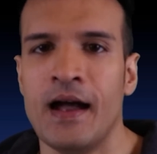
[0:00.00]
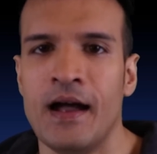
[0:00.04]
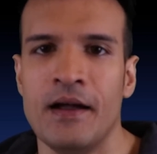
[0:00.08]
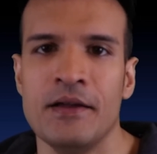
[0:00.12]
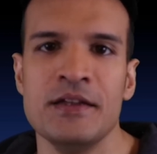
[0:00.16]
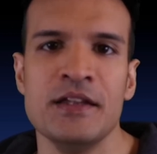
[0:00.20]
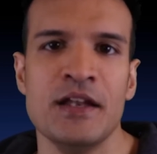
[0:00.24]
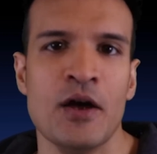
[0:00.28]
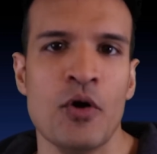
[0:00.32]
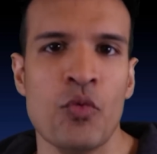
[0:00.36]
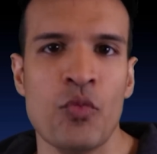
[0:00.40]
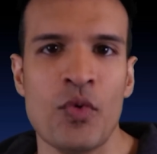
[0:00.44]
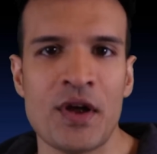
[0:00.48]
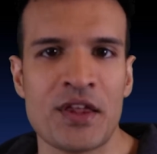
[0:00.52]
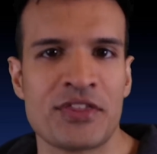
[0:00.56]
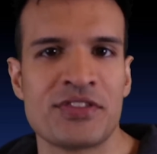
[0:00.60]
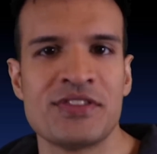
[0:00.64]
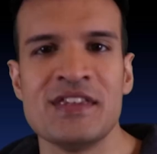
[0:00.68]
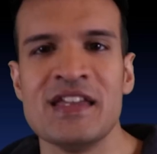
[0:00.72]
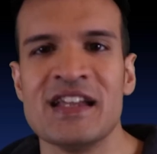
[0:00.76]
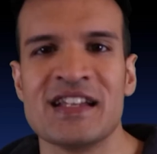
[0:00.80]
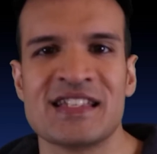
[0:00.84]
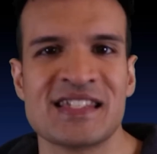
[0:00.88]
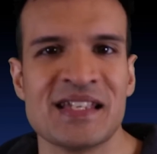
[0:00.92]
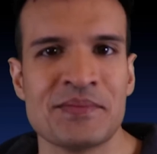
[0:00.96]
With
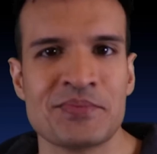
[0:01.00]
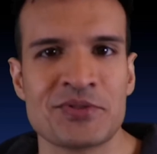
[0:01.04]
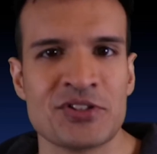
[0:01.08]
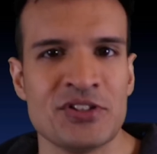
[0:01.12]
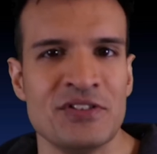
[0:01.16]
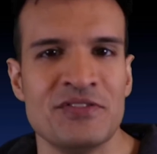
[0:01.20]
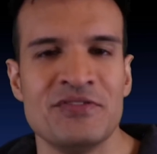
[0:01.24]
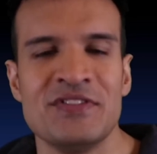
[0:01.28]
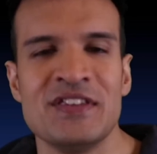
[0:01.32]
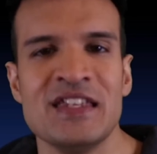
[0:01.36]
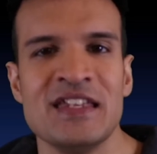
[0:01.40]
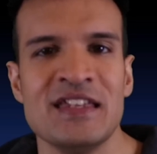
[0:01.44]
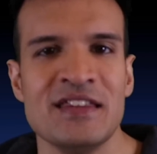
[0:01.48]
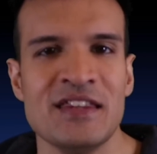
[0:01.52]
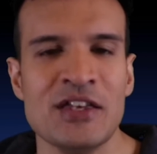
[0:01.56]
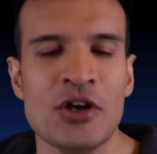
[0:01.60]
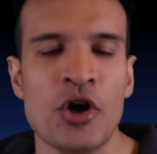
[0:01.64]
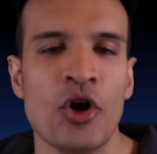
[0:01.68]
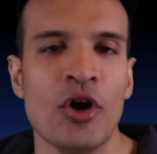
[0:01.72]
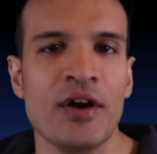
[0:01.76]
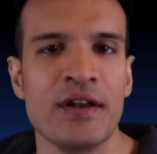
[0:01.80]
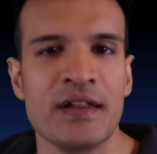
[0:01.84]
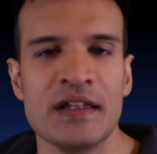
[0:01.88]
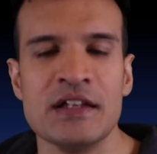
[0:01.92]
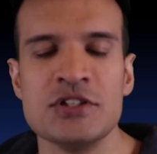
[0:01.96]
the exception of the
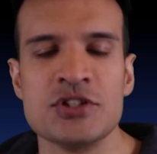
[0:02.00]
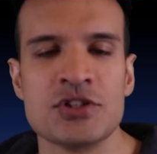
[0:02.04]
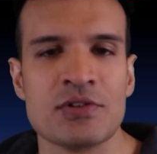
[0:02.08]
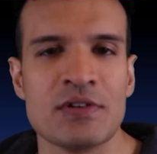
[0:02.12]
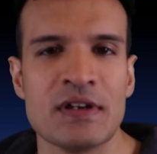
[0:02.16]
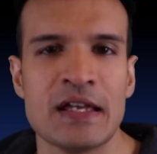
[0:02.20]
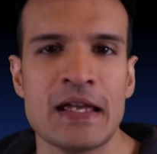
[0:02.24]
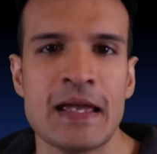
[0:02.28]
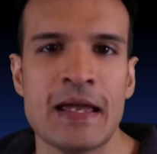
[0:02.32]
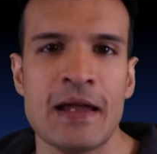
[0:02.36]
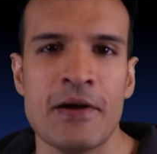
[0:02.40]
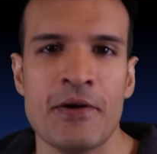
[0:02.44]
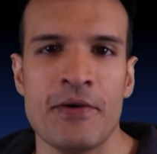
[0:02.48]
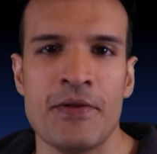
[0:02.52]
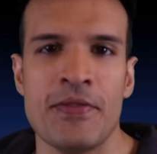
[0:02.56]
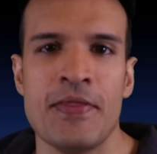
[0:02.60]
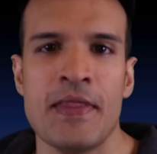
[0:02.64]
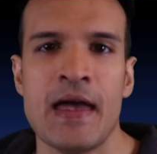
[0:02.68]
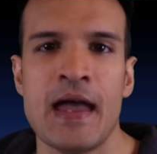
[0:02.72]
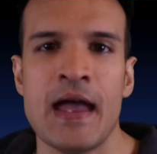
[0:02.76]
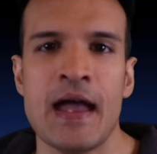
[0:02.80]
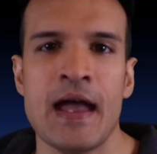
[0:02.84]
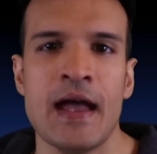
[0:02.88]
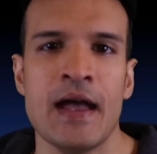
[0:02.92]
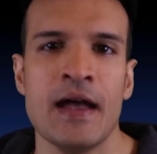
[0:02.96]
odd injury here and
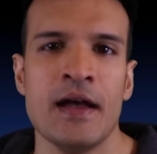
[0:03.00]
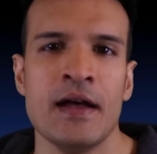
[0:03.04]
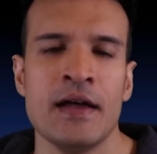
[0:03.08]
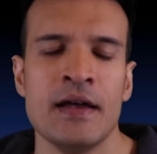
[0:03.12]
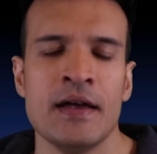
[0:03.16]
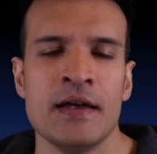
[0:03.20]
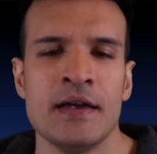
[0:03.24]
there.